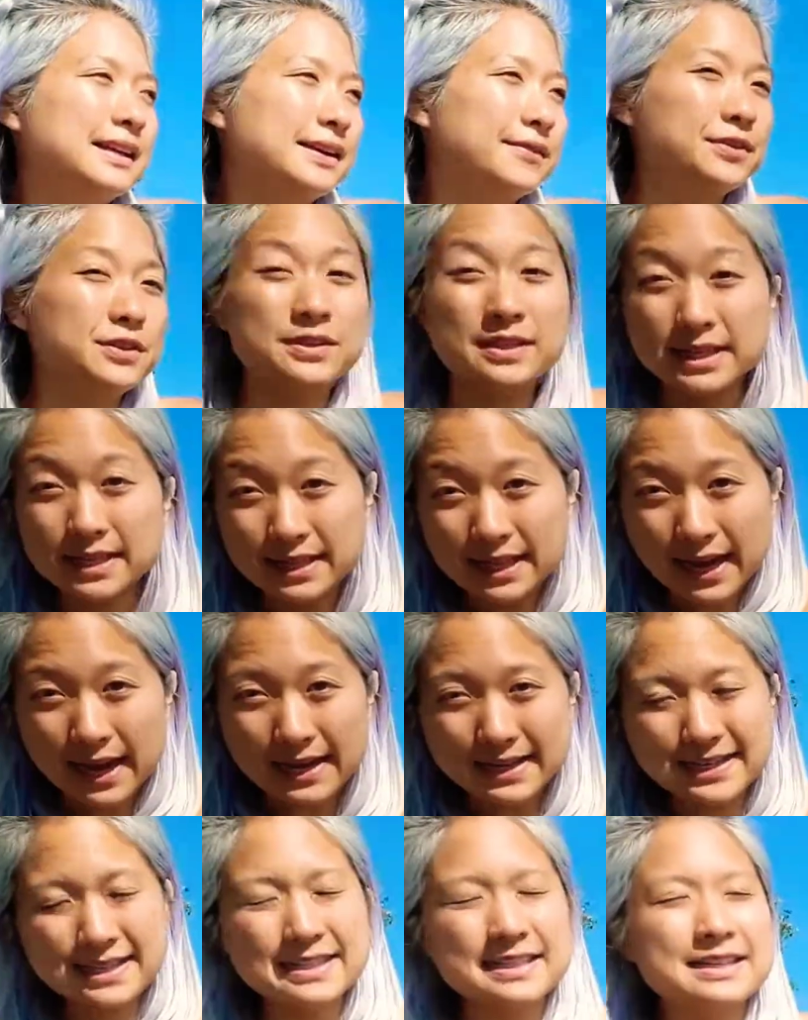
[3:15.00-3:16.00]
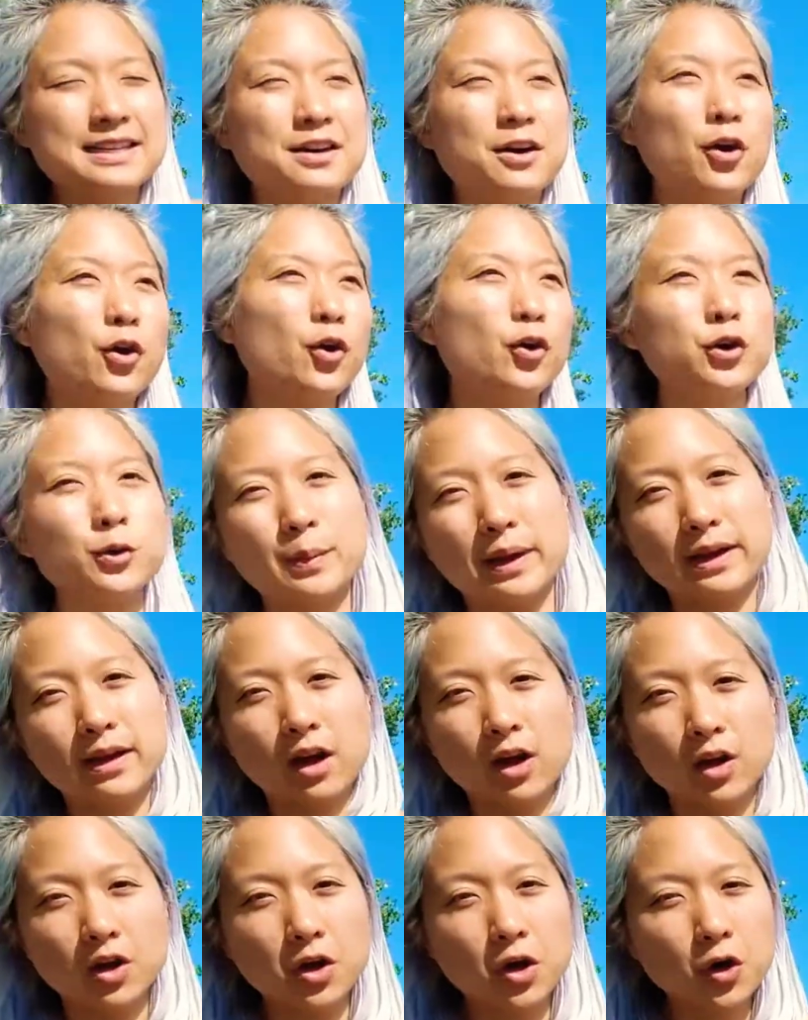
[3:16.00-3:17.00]
if you did that oh you might
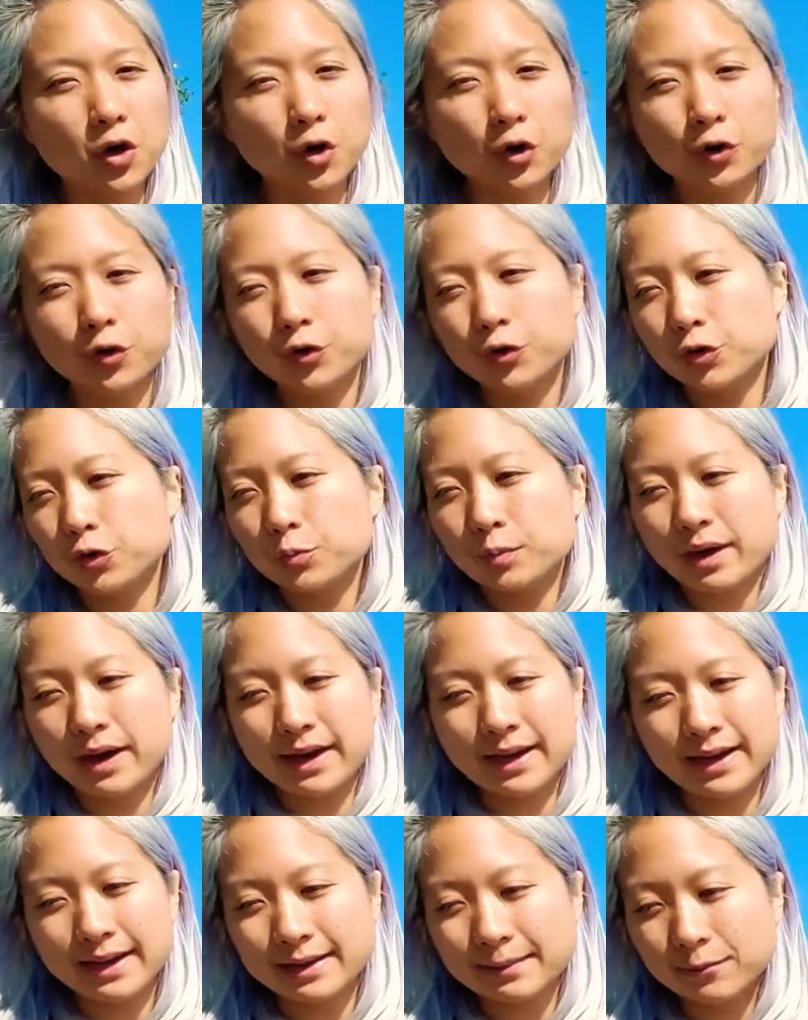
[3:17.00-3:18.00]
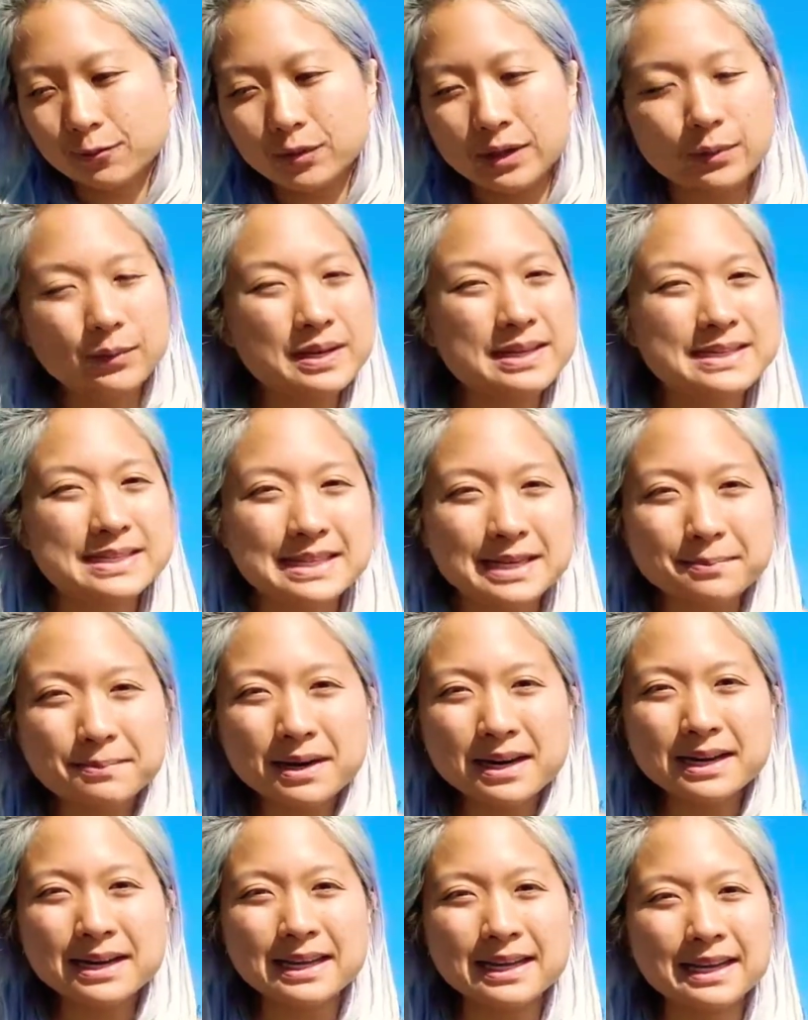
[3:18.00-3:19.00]
not go you might be wasting
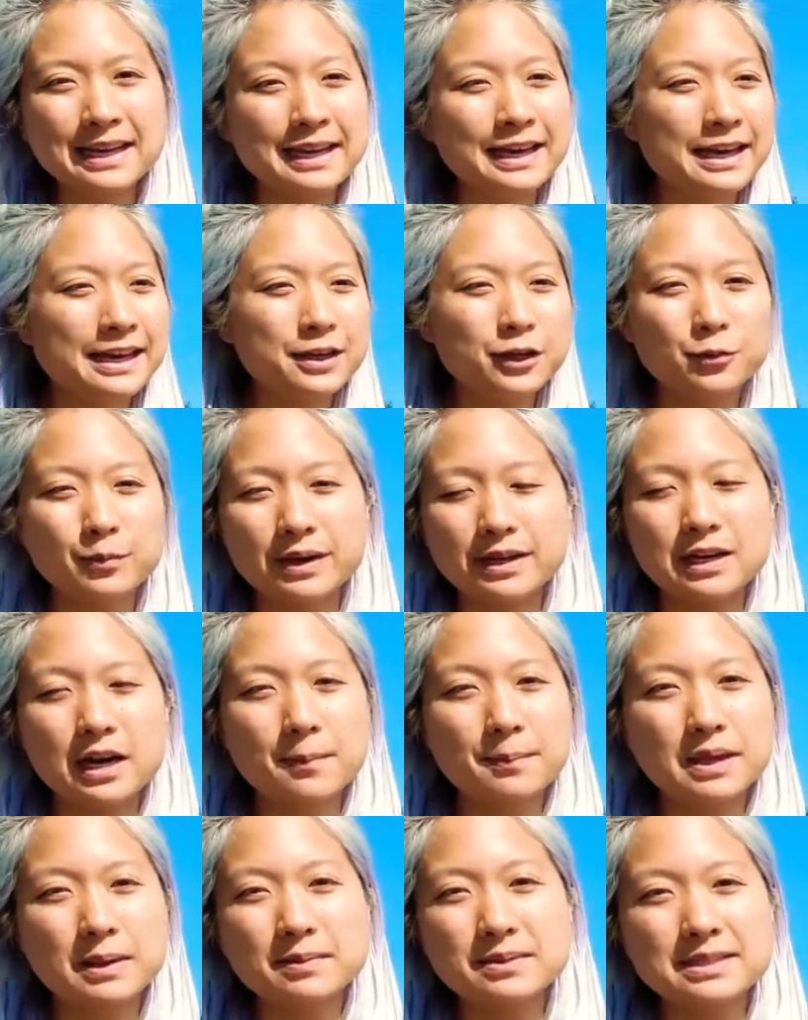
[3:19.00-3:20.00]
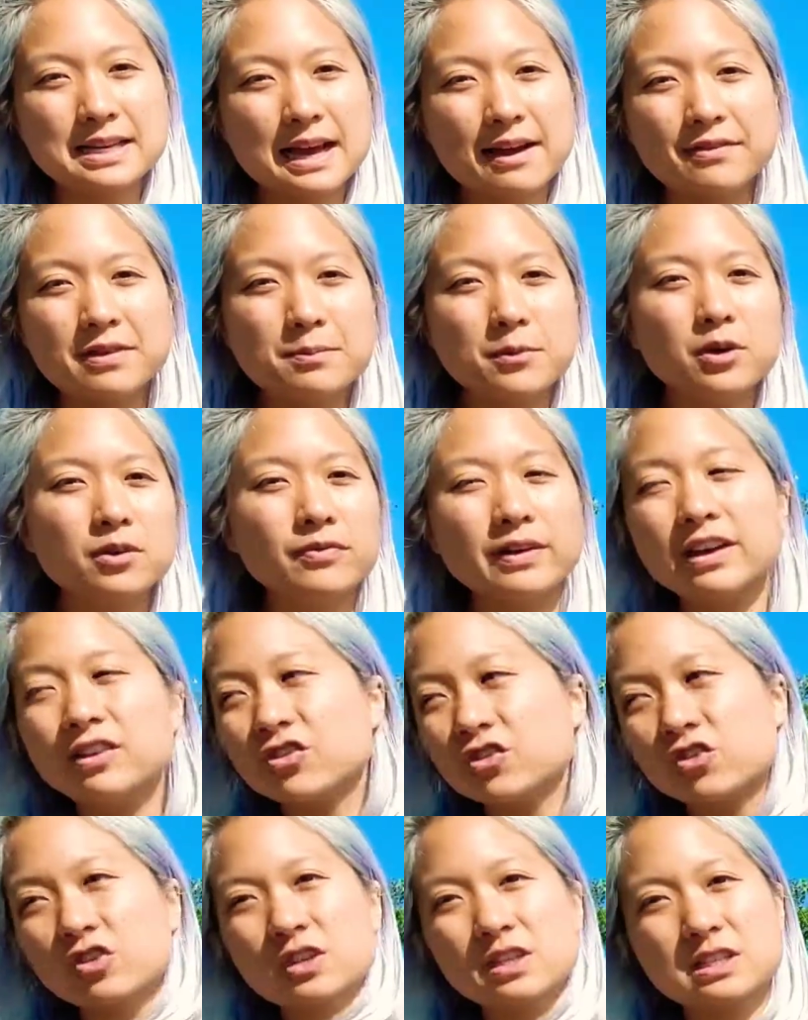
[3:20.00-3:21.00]
money you might not be able to have the
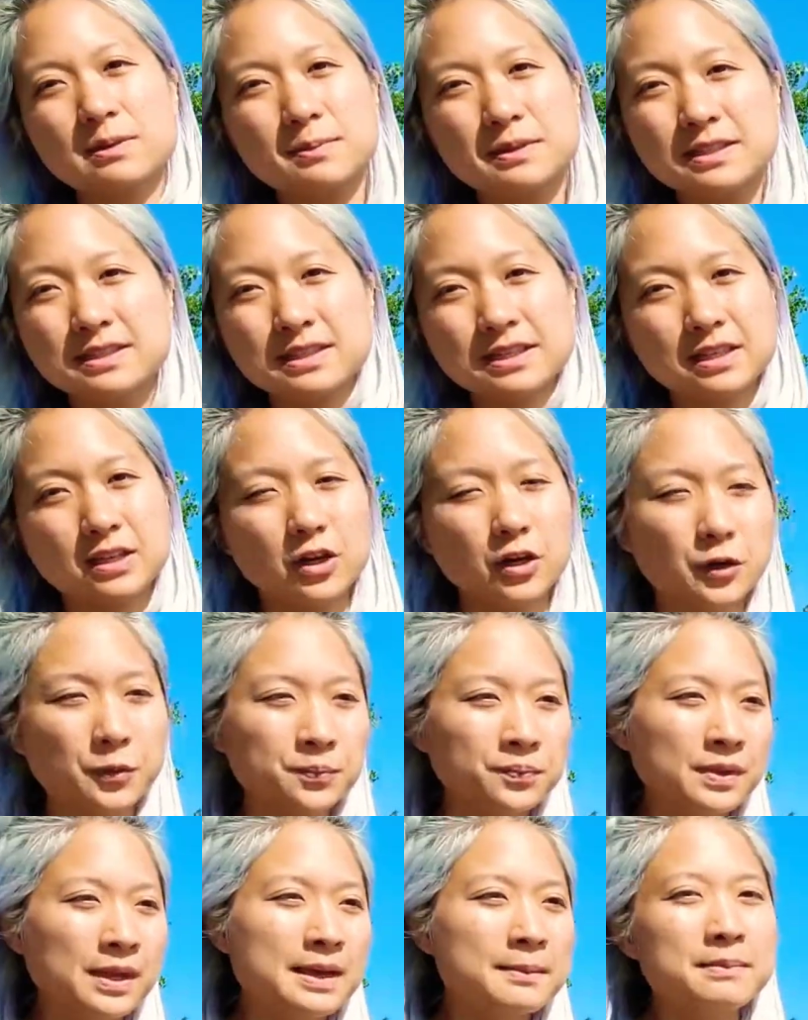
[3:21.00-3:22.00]
motivation or discipline to go